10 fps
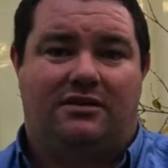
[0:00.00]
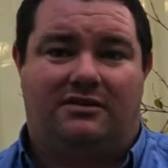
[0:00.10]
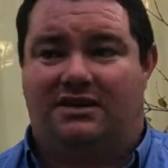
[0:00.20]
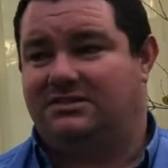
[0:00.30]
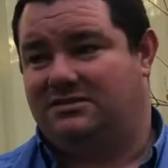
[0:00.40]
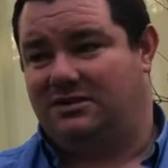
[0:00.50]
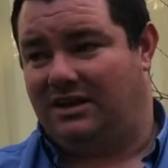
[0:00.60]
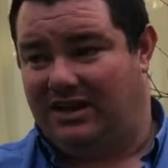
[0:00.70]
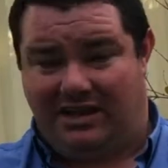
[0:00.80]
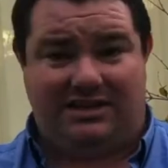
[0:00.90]
And that's,
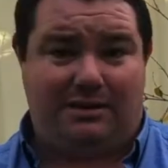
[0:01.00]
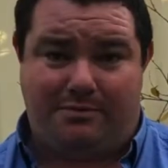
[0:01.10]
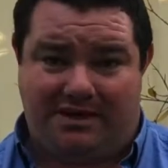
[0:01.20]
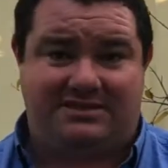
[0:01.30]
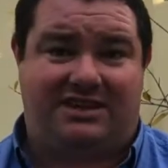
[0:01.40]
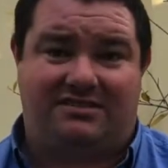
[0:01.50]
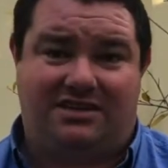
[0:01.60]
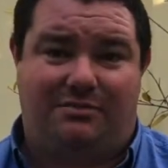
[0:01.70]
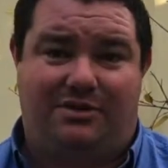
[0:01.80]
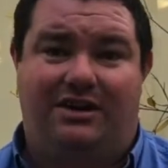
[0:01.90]
again, coming back second
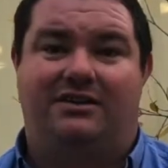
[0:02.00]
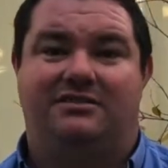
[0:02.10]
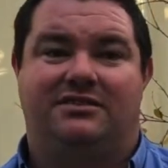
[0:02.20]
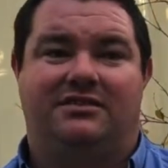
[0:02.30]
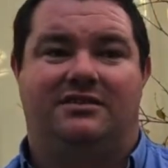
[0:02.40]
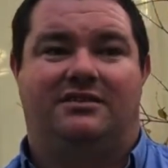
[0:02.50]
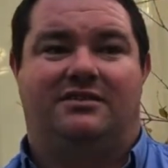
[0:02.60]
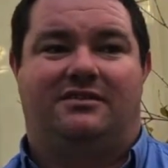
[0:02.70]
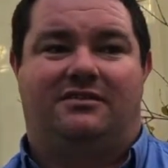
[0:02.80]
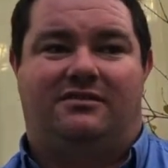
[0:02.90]
time around,
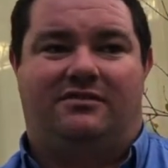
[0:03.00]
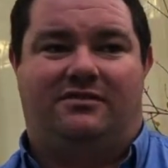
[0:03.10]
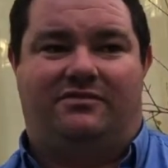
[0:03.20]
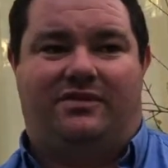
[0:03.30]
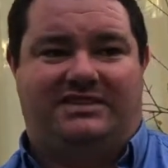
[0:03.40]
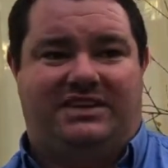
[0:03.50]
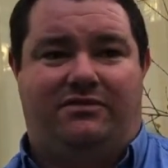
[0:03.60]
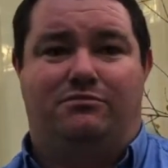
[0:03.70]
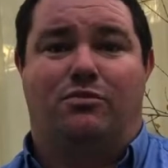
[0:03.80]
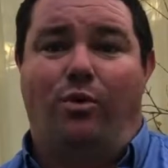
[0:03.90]
that's
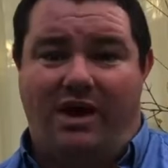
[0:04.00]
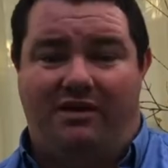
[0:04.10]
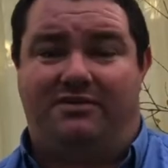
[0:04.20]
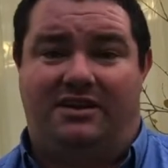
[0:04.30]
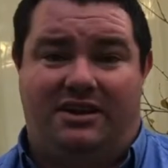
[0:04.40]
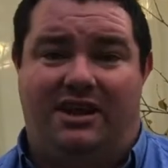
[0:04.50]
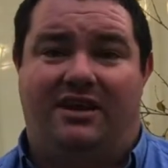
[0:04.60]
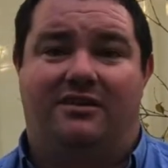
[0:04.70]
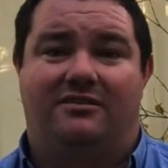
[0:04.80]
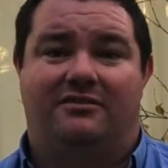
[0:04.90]
even more evident
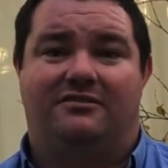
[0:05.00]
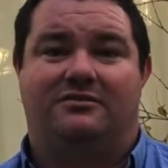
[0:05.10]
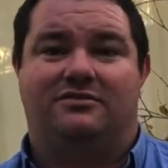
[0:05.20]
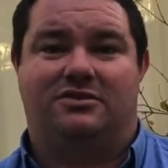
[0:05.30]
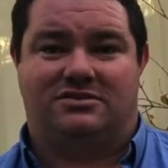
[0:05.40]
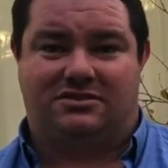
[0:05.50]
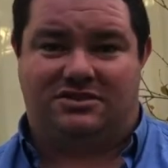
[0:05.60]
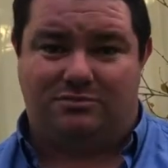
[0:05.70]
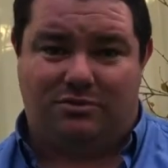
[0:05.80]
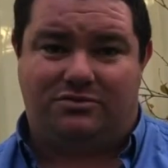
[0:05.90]
now. Using the
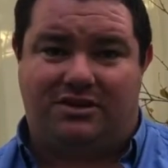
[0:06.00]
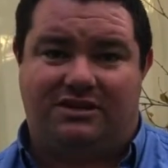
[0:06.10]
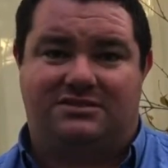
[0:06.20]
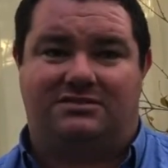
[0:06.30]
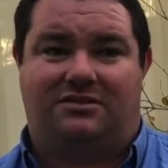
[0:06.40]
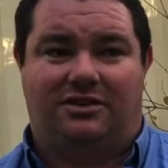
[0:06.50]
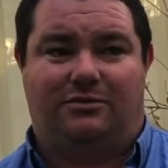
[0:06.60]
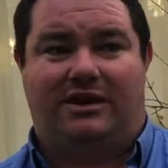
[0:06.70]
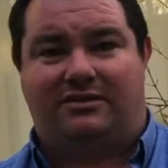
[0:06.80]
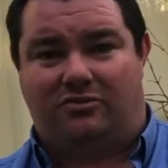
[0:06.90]
small tricks on the
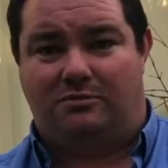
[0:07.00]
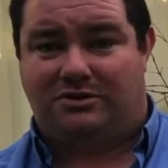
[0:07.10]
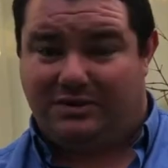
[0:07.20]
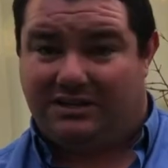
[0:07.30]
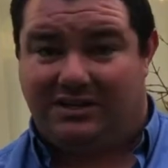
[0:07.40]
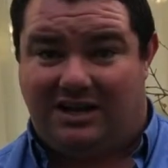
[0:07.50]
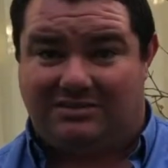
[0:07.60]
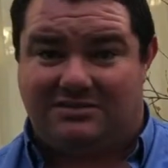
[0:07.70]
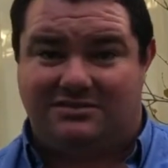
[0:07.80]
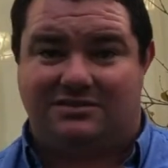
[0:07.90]
way through between the
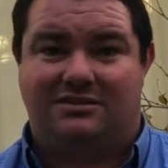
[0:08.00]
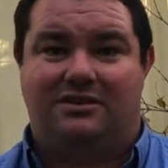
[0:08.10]
classes